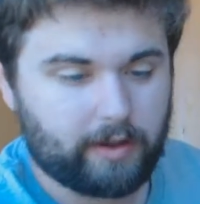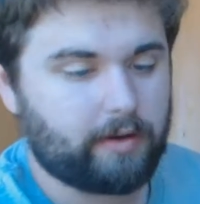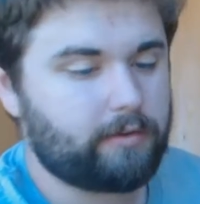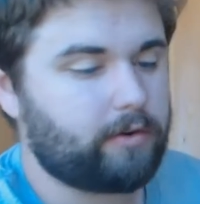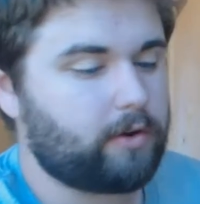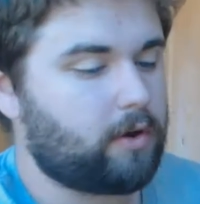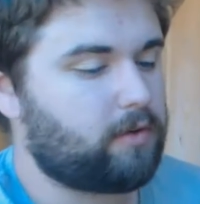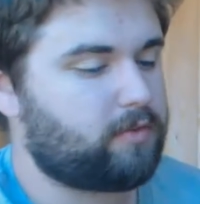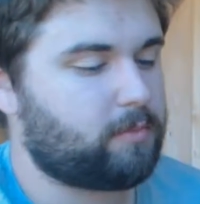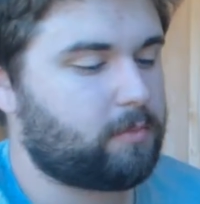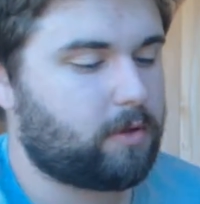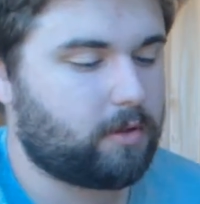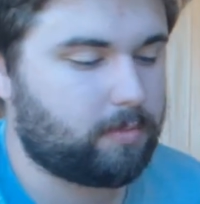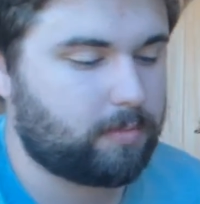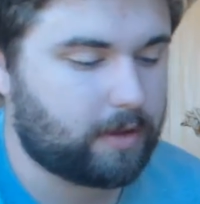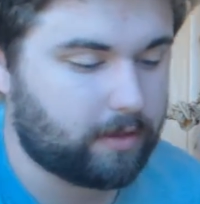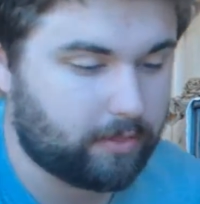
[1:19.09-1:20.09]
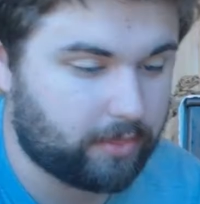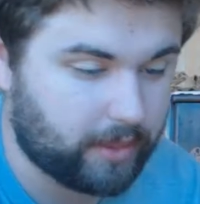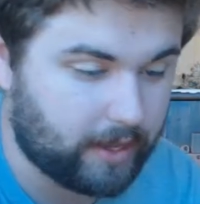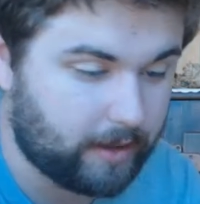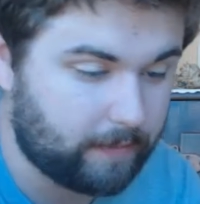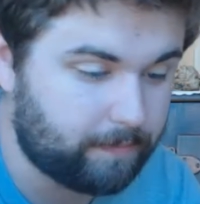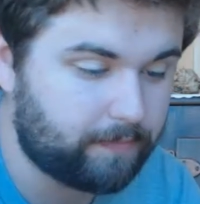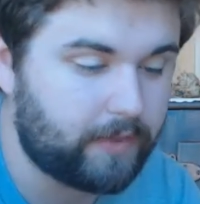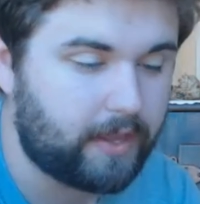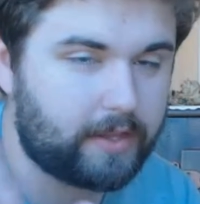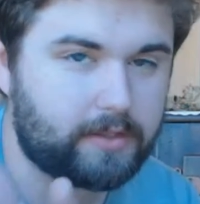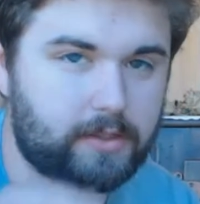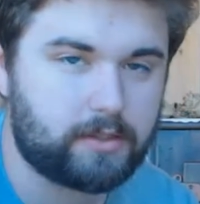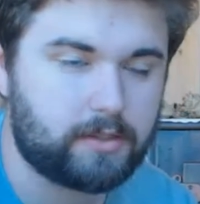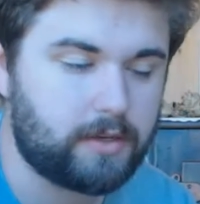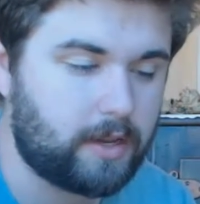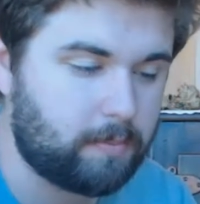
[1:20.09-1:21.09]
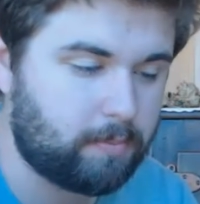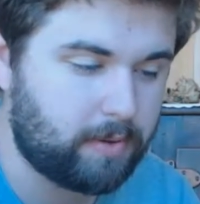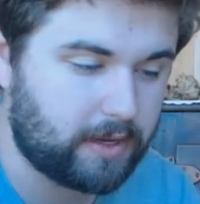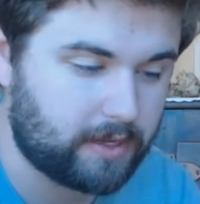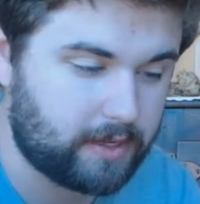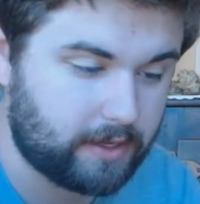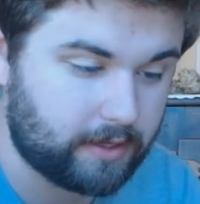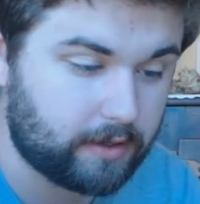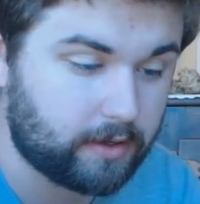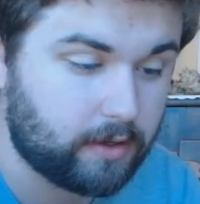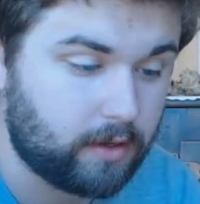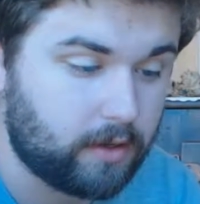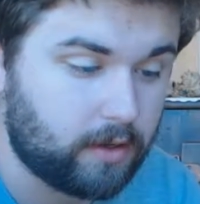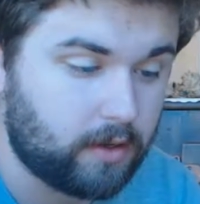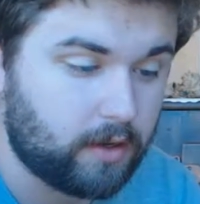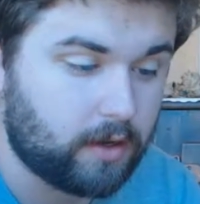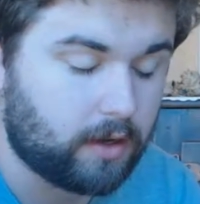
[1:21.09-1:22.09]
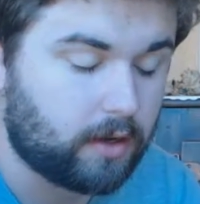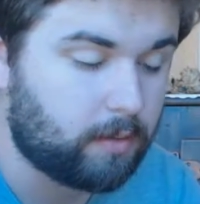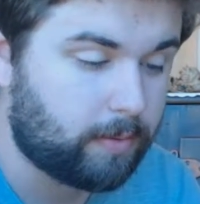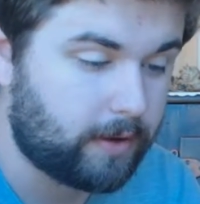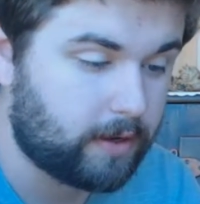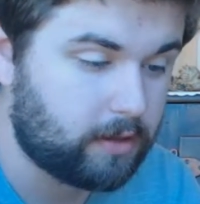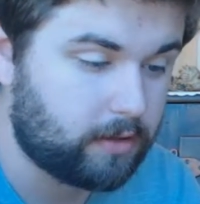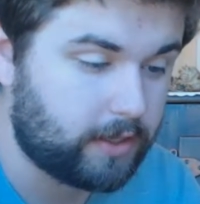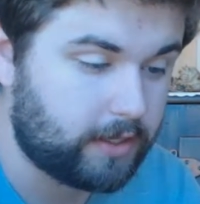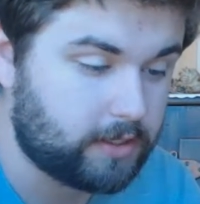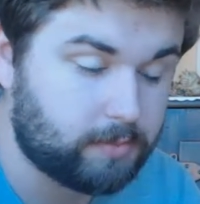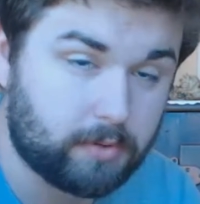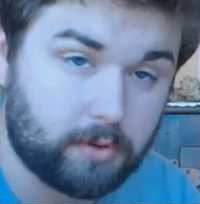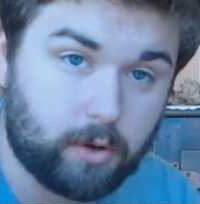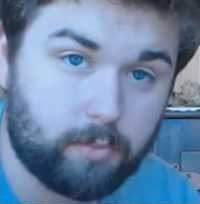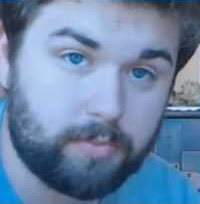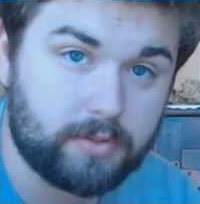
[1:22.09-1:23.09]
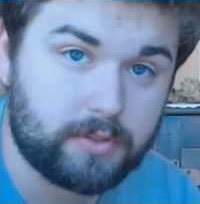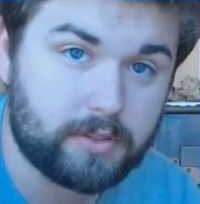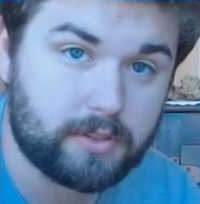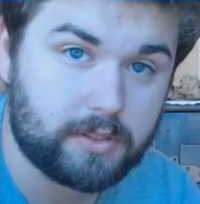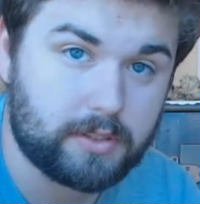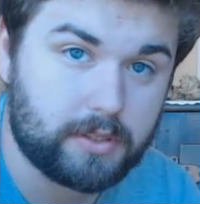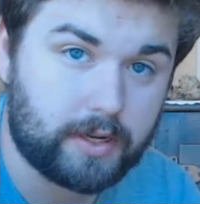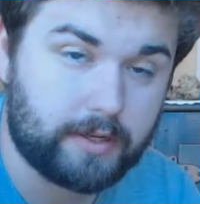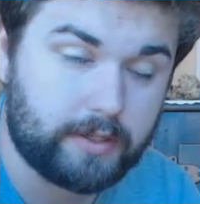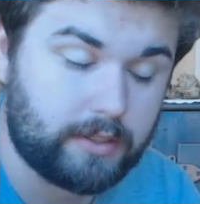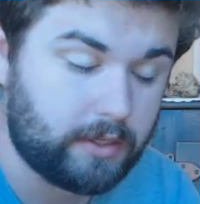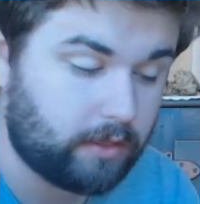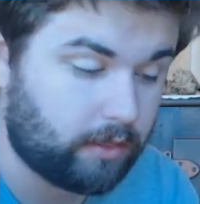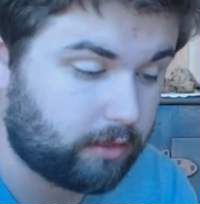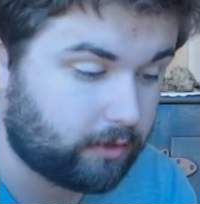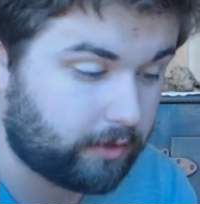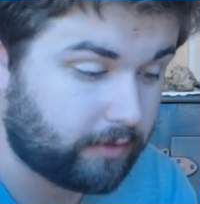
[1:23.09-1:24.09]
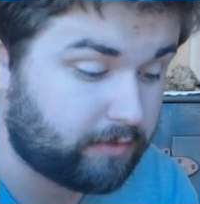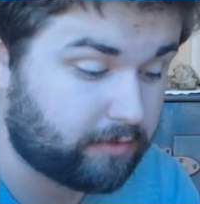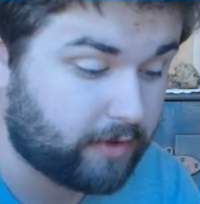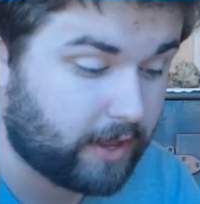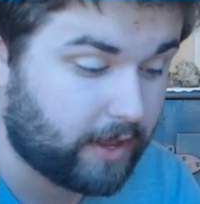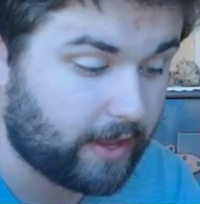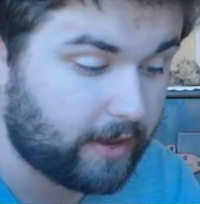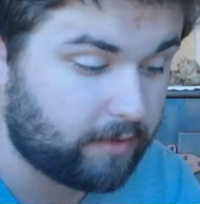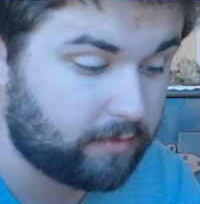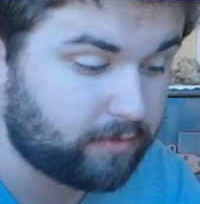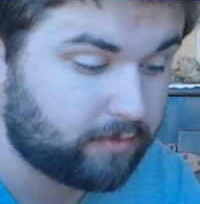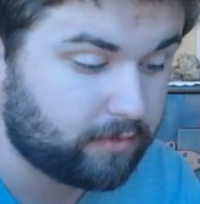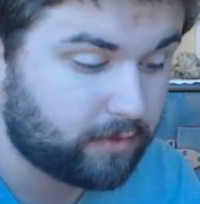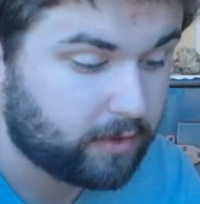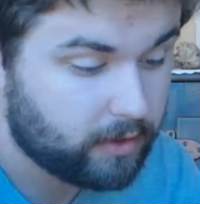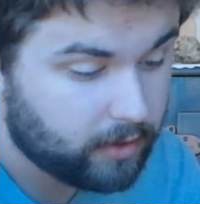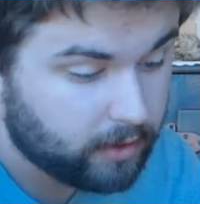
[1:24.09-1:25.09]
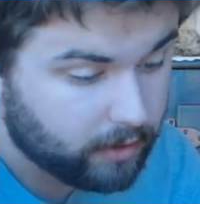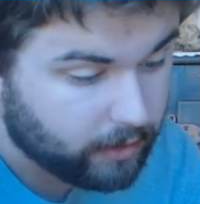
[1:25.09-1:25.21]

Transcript: I don't know if I'm all about that. That's nitpicking. Apparently it's been open since 1935.